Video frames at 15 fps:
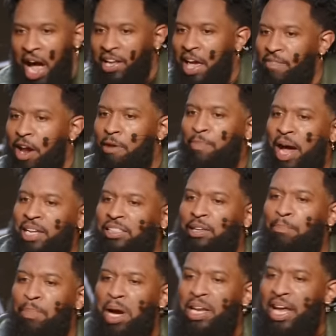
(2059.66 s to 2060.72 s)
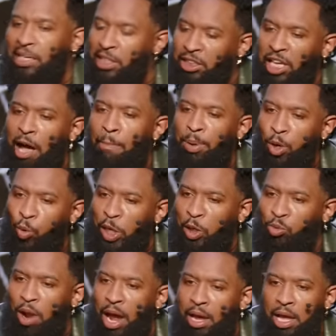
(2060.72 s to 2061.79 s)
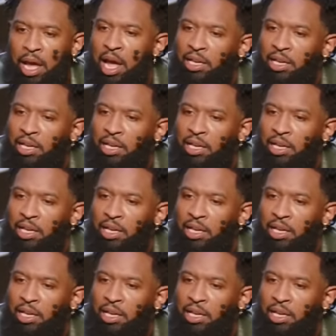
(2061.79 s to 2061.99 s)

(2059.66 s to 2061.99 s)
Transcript: gave everybody some money at the top of the week, right?